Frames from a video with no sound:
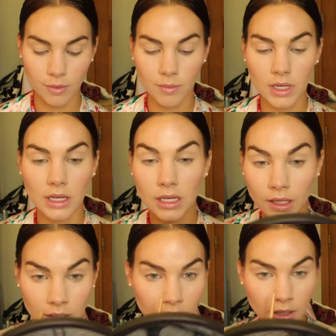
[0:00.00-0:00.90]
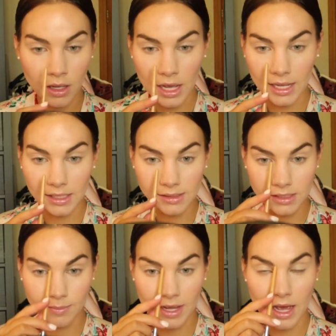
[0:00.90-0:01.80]
me, I can
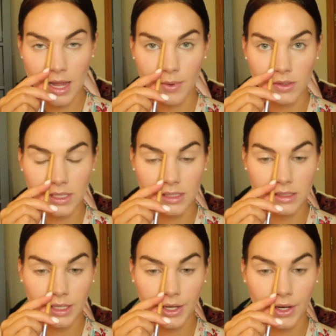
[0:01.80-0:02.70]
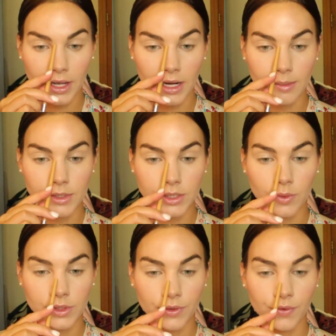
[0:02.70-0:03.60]
see my eyebrows end here, and I'm just
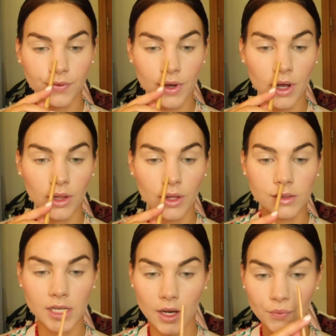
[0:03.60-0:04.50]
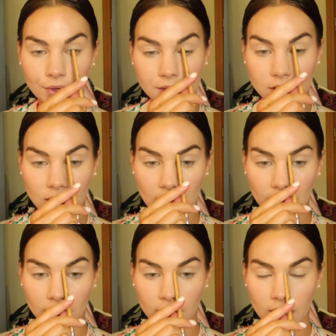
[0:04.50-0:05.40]
going to follow down this
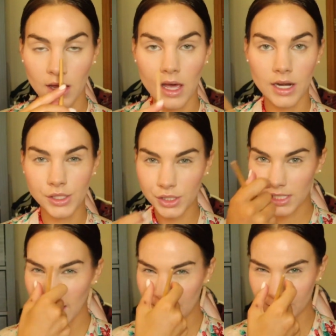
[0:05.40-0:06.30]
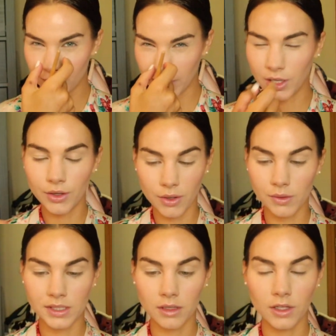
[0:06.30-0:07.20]
line. And it just helps bring your
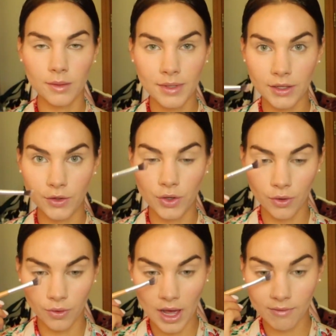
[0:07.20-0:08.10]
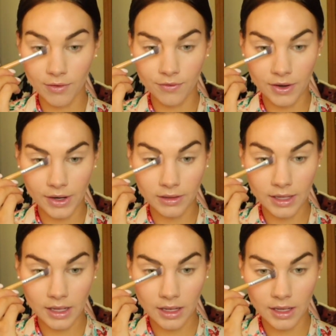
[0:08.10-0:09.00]
nose in a little bit. You go have a very
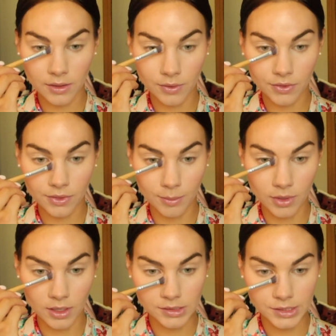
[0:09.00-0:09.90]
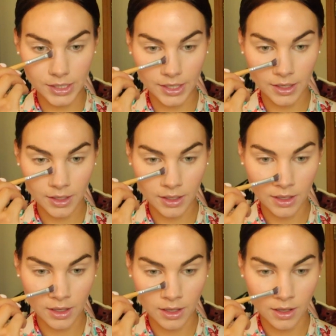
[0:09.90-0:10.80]
light hand with the bronzer,
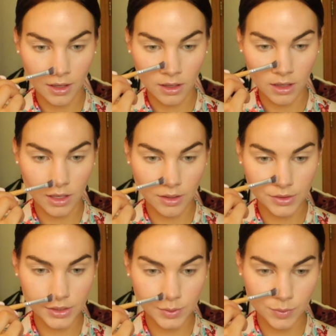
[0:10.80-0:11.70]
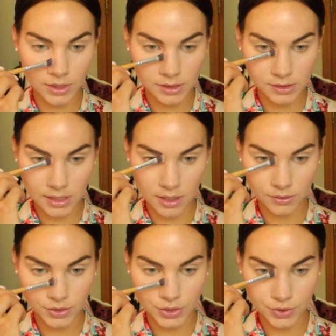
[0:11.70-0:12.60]
and you just run
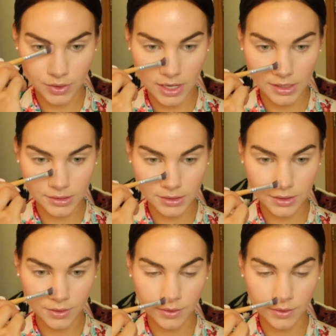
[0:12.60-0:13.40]
down straight.